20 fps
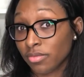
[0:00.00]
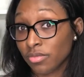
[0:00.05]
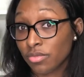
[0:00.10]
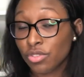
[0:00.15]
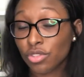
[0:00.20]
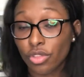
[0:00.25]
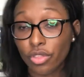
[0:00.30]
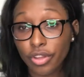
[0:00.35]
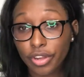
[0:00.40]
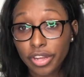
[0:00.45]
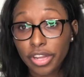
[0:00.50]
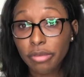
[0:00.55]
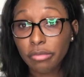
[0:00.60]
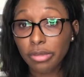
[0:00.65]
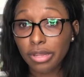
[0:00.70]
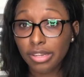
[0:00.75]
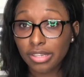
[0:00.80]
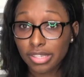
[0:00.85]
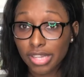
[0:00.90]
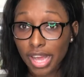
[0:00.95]
So they're
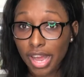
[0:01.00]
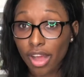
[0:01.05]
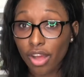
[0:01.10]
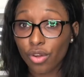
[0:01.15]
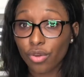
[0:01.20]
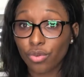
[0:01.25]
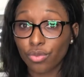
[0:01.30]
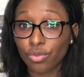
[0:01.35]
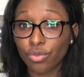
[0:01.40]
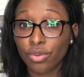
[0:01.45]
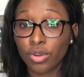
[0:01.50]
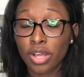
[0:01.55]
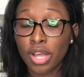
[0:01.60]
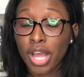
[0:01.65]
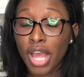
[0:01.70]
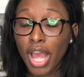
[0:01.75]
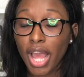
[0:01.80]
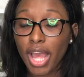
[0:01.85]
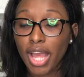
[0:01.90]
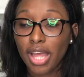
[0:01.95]
coming down,
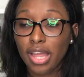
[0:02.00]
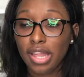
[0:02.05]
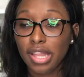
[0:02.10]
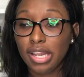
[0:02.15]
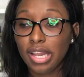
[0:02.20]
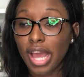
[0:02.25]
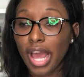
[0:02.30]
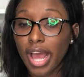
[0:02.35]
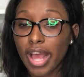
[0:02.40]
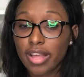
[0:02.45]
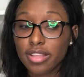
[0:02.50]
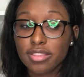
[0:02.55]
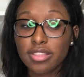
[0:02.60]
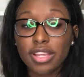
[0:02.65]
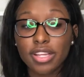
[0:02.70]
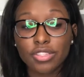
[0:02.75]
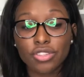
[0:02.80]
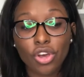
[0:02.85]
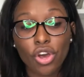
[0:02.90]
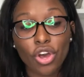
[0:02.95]
and as
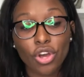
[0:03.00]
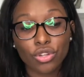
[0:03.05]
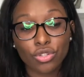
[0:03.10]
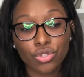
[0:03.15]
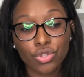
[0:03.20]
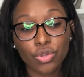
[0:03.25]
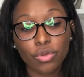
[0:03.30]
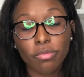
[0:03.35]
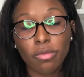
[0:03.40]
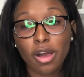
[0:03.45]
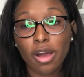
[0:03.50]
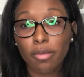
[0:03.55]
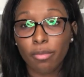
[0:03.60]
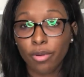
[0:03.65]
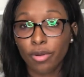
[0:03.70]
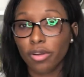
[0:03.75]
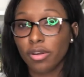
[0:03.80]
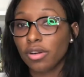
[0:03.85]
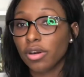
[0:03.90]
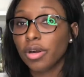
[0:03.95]
they talk to Ma
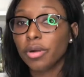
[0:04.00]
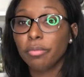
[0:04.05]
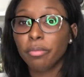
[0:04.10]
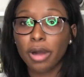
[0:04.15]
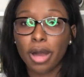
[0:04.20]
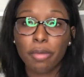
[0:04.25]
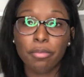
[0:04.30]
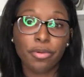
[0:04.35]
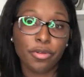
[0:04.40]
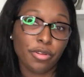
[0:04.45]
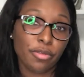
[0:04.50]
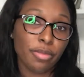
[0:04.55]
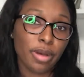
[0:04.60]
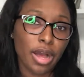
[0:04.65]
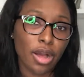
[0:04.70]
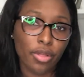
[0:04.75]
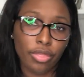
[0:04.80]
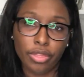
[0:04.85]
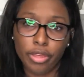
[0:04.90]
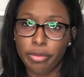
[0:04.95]
Pearl and Papa
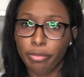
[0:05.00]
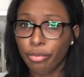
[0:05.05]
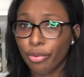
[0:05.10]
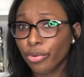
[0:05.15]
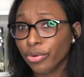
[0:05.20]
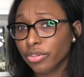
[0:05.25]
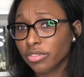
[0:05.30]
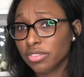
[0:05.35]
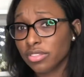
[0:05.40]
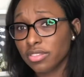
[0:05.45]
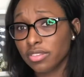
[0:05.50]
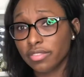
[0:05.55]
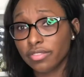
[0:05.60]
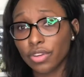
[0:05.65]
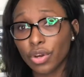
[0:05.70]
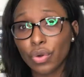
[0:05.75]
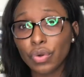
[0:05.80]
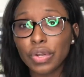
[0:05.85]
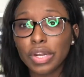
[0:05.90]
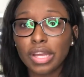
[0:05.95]
about the importance of
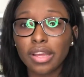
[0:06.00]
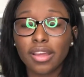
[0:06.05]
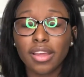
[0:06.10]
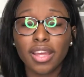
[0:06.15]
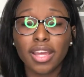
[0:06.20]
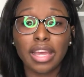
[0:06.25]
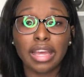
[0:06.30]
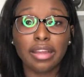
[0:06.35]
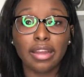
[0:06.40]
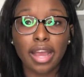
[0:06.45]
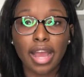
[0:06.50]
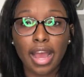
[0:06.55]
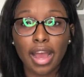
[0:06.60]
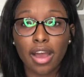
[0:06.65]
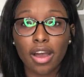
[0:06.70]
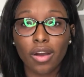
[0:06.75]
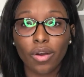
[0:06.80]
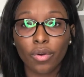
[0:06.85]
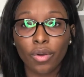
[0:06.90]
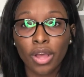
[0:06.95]
voting and
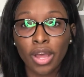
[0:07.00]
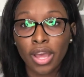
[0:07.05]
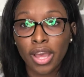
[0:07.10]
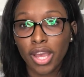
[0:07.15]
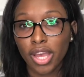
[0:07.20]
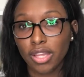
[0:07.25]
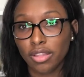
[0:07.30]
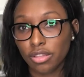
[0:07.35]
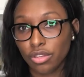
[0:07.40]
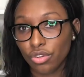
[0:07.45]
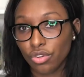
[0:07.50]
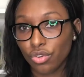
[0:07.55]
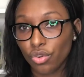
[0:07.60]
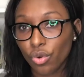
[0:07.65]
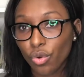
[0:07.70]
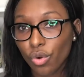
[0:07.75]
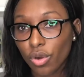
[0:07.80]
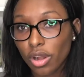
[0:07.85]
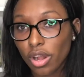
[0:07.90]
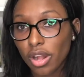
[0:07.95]
how in the
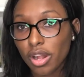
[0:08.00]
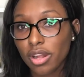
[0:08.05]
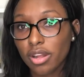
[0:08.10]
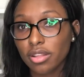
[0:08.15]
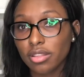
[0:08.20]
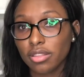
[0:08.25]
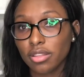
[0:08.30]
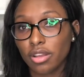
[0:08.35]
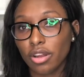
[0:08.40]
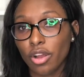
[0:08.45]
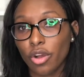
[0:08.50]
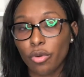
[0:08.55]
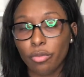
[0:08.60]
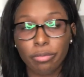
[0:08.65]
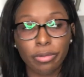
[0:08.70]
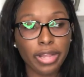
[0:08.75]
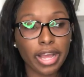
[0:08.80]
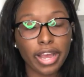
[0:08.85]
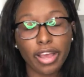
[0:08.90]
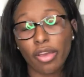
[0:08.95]
North, you know,
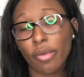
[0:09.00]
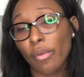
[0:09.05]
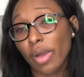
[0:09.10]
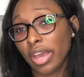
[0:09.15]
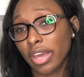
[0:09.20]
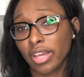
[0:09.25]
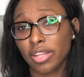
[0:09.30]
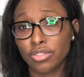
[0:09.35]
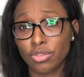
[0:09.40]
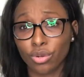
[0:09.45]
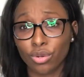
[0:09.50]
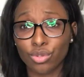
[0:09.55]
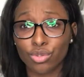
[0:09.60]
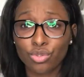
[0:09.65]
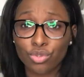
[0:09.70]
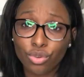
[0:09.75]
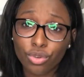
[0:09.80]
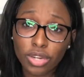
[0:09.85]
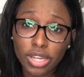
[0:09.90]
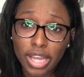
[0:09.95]
black and white kids go to
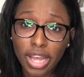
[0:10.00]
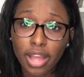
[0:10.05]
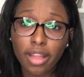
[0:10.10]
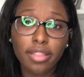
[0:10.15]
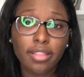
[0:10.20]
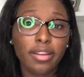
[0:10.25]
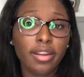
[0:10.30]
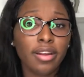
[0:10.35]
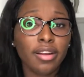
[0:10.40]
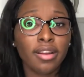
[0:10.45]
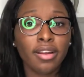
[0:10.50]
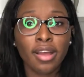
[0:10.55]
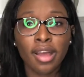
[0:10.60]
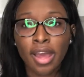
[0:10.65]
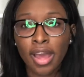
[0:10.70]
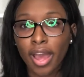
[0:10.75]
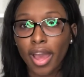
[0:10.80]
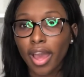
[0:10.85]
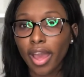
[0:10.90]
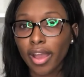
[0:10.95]
school together,
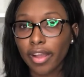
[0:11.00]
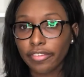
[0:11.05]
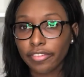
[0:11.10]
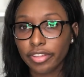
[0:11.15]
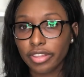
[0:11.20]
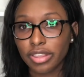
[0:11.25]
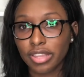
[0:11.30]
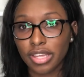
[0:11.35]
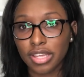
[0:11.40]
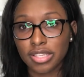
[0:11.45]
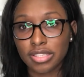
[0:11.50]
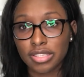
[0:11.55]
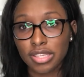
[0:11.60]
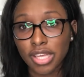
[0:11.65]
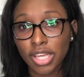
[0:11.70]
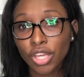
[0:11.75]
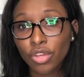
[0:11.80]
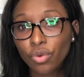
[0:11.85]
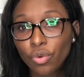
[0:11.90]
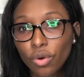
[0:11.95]
everything is
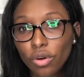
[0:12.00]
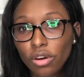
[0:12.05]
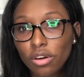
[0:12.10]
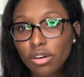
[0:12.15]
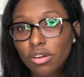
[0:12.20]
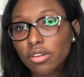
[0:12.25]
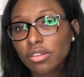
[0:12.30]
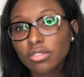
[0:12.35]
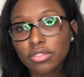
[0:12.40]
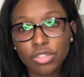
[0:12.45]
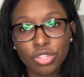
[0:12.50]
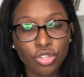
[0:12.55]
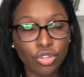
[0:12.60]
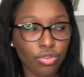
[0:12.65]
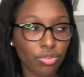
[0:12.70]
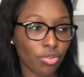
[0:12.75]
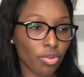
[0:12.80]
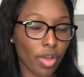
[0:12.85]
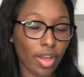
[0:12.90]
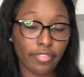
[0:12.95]
equal, you
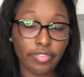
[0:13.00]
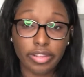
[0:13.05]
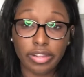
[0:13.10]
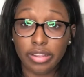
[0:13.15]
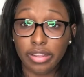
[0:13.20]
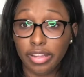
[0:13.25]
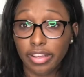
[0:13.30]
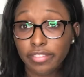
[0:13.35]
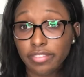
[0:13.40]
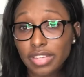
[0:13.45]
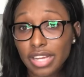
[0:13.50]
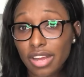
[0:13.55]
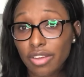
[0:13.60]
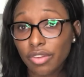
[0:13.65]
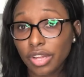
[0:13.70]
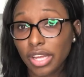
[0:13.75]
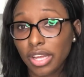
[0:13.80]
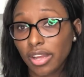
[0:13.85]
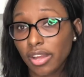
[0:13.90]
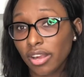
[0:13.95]
don't have to live down
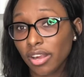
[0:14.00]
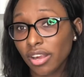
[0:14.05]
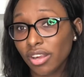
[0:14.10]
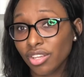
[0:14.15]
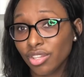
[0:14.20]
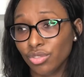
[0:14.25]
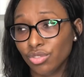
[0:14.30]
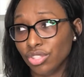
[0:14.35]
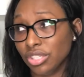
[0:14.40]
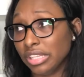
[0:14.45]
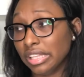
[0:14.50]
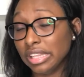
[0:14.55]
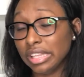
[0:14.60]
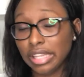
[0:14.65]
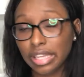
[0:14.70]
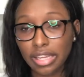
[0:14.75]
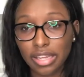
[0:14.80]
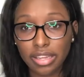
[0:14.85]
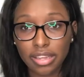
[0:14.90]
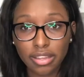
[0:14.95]
here, you should
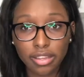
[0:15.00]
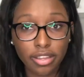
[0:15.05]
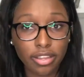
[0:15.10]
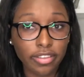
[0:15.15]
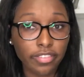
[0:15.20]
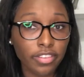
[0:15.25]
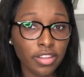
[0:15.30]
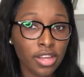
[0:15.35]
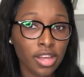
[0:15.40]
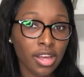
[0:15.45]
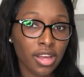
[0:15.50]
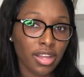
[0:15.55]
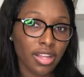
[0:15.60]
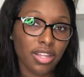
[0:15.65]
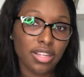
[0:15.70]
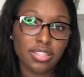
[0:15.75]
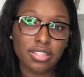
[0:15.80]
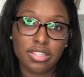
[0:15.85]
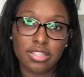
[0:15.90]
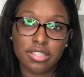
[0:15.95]
leave,
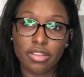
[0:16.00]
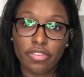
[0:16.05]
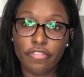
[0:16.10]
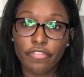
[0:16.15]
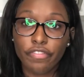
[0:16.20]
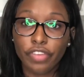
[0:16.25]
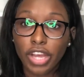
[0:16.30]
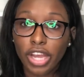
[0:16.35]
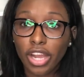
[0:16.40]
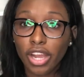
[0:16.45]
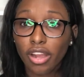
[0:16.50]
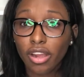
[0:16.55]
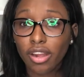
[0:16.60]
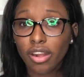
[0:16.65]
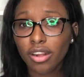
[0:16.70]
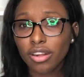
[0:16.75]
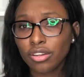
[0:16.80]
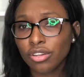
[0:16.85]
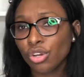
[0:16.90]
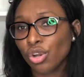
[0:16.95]
this isn't
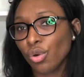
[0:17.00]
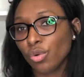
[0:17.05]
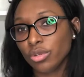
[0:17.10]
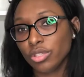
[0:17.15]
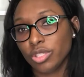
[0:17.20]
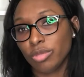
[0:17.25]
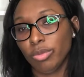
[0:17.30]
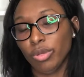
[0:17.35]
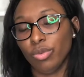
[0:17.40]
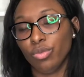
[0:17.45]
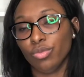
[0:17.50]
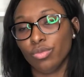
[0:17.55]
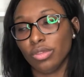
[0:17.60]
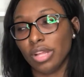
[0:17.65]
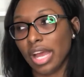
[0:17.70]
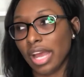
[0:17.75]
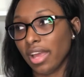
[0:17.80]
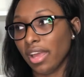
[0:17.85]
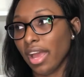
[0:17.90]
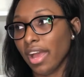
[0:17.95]
fair, no one should be
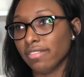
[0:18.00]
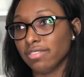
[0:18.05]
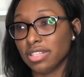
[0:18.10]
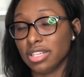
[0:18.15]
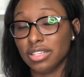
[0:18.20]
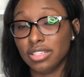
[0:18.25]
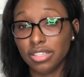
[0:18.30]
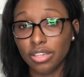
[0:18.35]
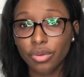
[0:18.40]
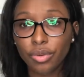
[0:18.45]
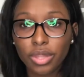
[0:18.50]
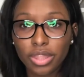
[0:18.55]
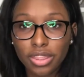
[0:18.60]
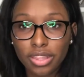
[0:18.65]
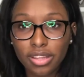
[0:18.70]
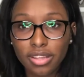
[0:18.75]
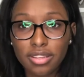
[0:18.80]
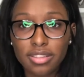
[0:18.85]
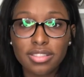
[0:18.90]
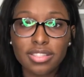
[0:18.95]
like have to deal with
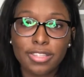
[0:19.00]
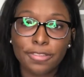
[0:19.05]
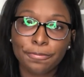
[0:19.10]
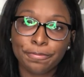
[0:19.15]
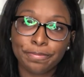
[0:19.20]
this.